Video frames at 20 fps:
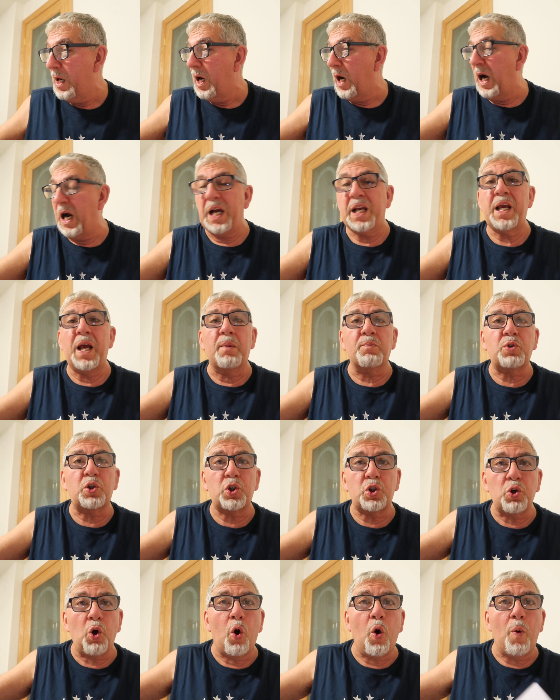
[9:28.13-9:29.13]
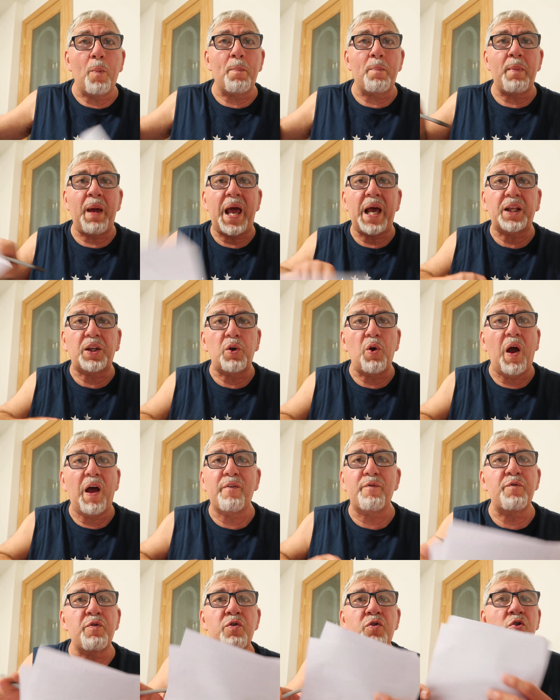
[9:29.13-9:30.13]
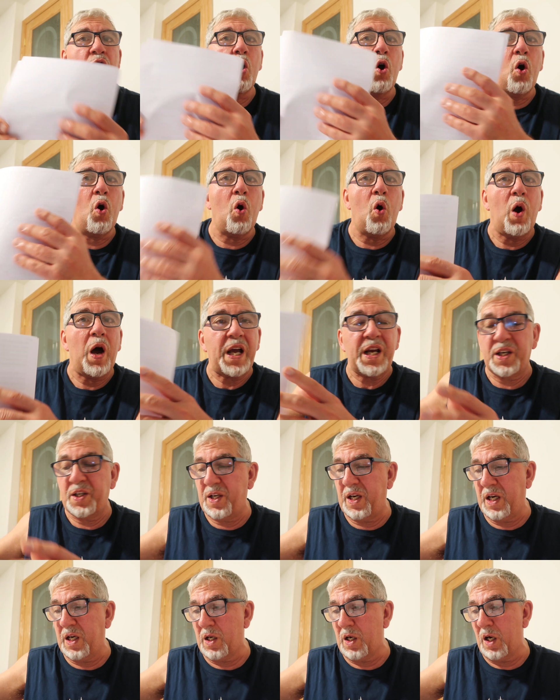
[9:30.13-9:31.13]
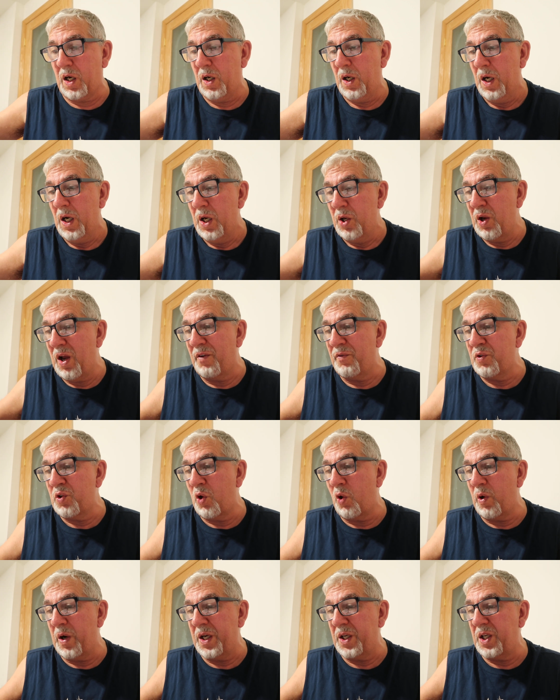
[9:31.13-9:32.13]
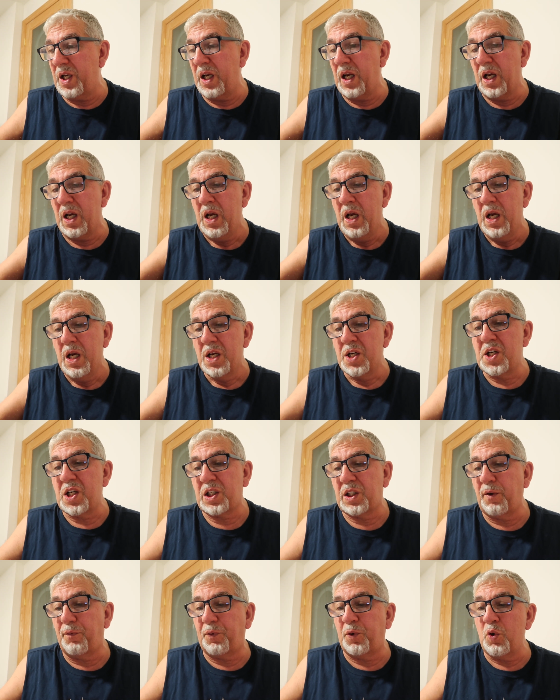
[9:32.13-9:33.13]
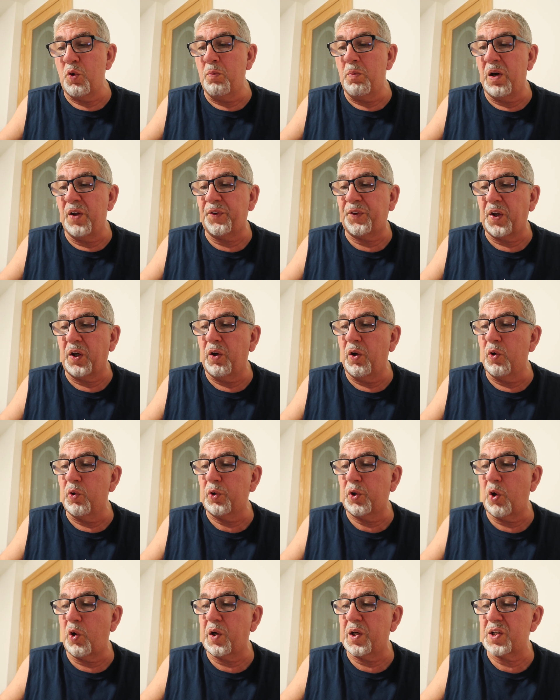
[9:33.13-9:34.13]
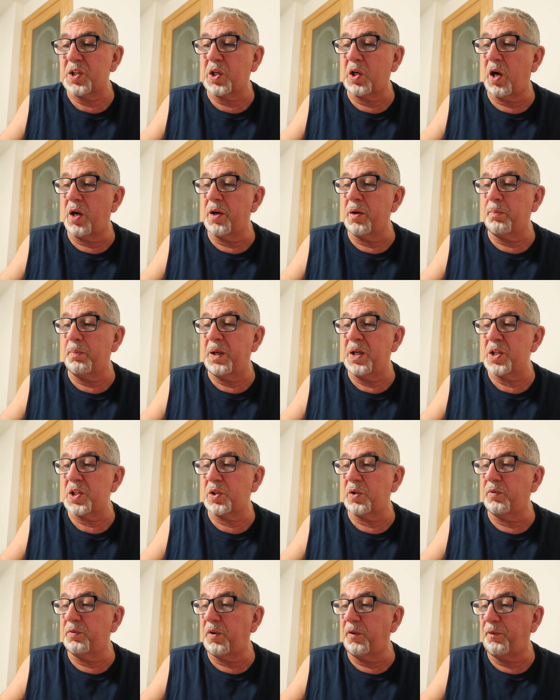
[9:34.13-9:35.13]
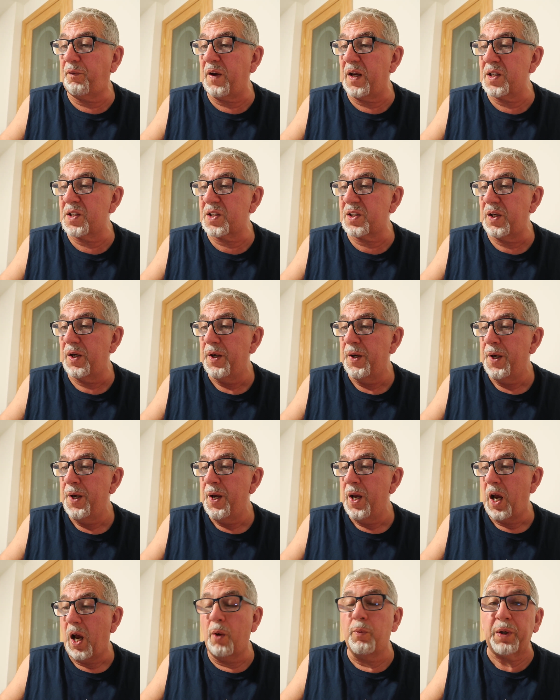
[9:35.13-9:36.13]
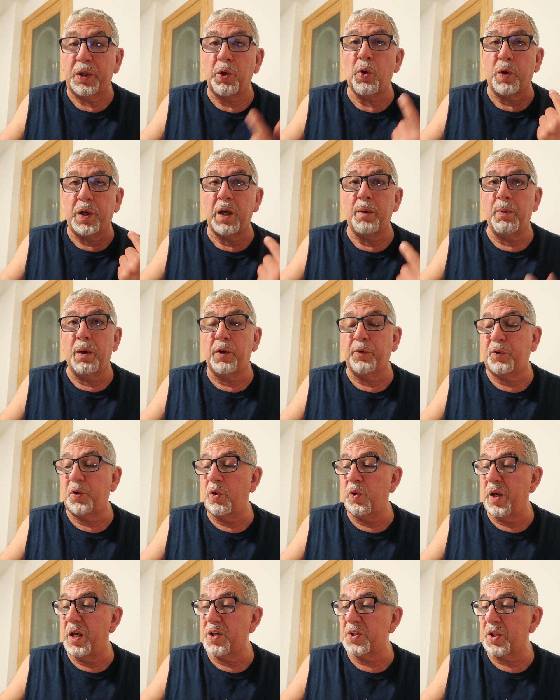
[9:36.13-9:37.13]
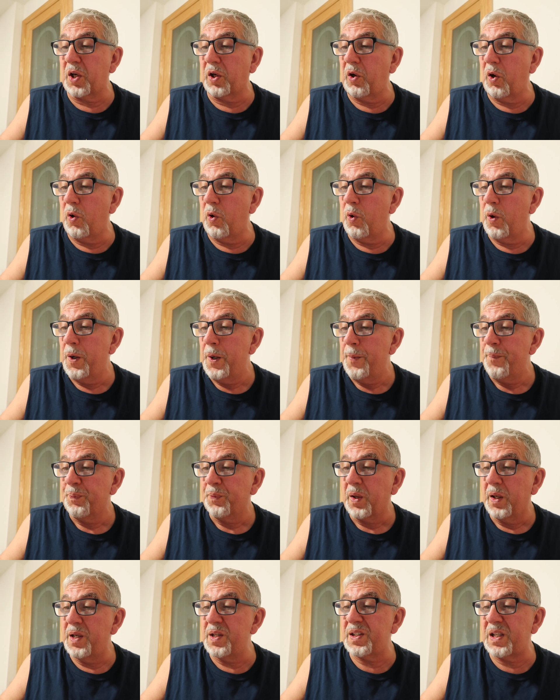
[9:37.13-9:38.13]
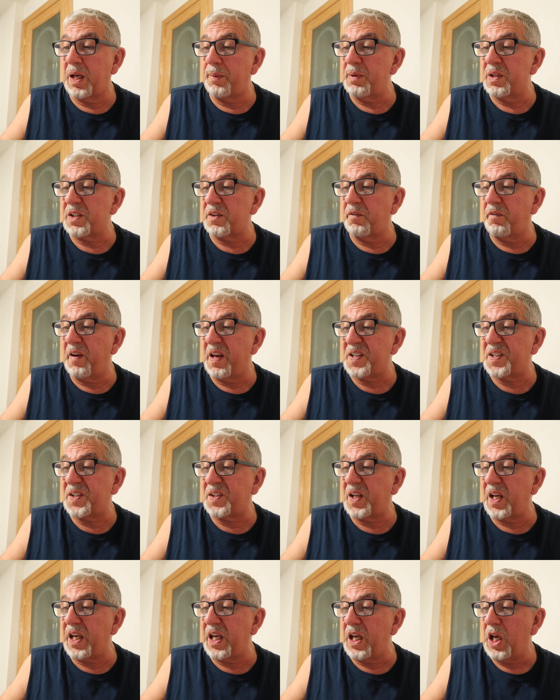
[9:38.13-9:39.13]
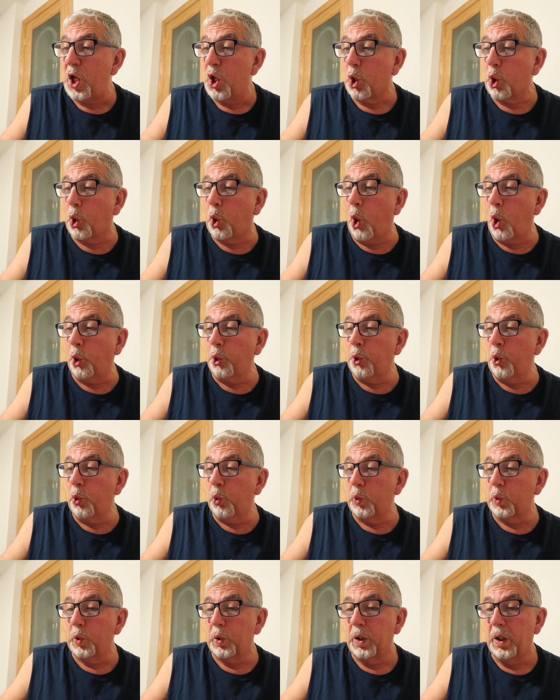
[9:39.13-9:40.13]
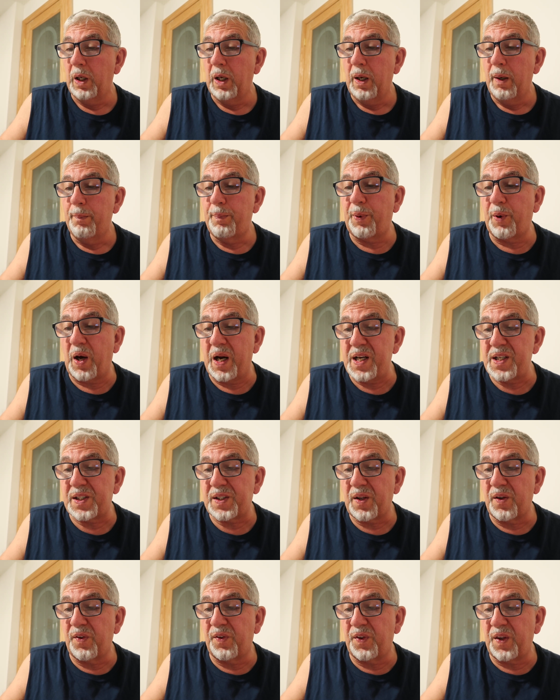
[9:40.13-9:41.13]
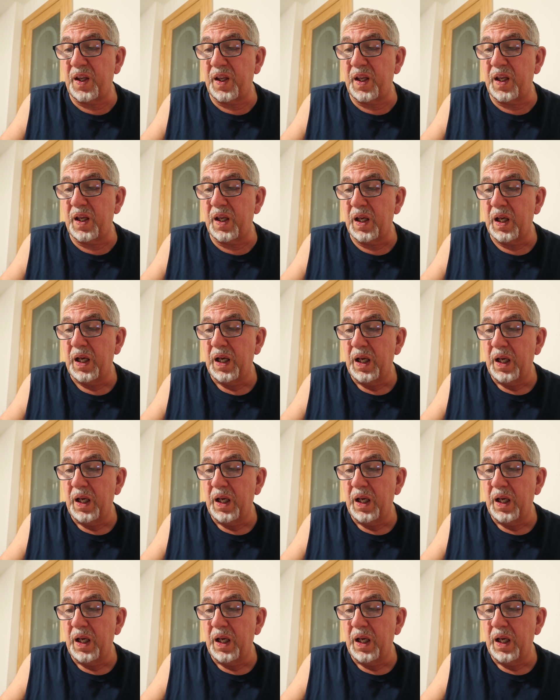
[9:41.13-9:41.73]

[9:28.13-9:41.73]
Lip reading: I am so mad, you have no idea. You have no idea. Just a few months ago, Turkey's current Minister of Defense, and we're talking about a few years ago, his name is Vesti Gonul, praised the